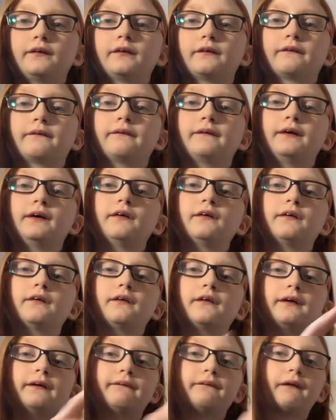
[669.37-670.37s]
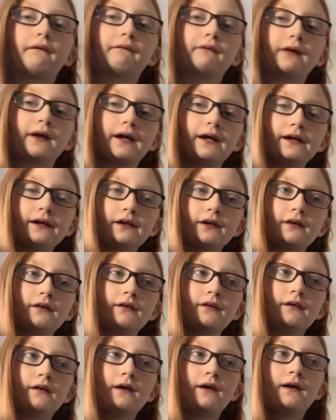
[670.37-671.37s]
their finger to lift up the cake
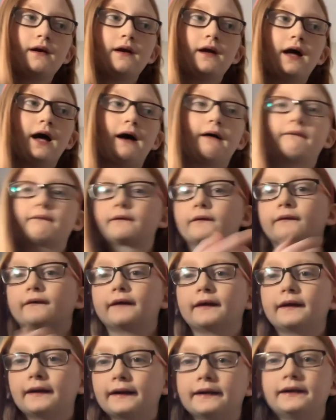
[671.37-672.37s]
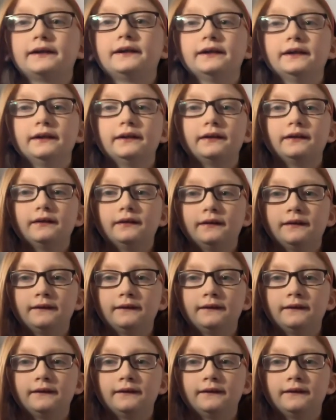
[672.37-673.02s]
after they licked it.